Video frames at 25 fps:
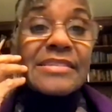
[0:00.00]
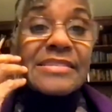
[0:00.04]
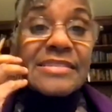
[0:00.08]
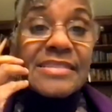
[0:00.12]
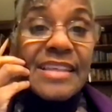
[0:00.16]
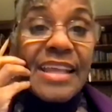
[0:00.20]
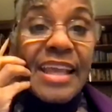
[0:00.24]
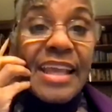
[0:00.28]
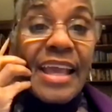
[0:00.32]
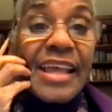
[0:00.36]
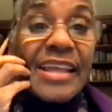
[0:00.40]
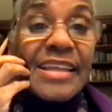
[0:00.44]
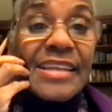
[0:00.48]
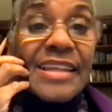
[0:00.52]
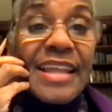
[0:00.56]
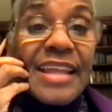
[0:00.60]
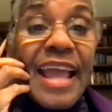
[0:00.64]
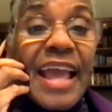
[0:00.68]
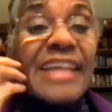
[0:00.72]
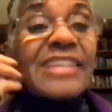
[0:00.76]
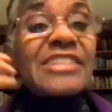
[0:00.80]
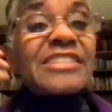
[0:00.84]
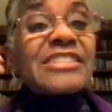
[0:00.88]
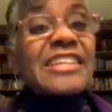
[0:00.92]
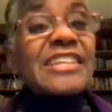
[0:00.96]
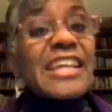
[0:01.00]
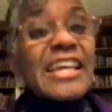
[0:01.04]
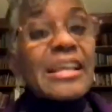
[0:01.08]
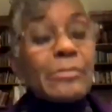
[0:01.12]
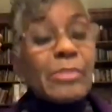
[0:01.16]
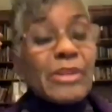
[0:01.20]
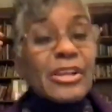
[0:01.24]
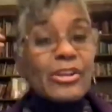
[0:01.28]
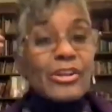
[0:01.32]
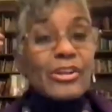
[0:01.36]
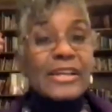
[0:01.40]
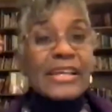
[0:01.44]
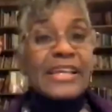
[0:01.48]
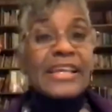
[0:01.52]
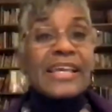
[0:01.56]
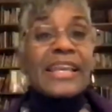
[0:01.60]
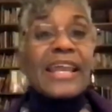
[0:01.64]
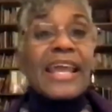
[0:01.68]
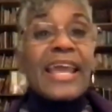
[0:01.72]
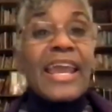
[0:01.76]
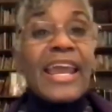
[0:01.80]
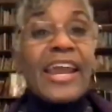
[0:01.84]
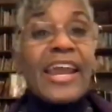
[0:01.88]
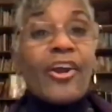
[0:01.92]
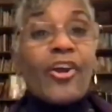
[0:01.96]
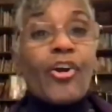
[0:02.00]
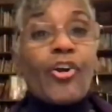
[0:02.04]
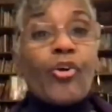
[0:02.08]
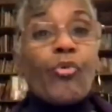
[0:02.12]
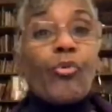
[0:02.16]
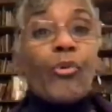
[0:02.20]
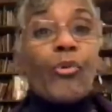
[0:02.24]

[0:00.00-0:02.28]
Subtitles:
skin and she had been looking at hair.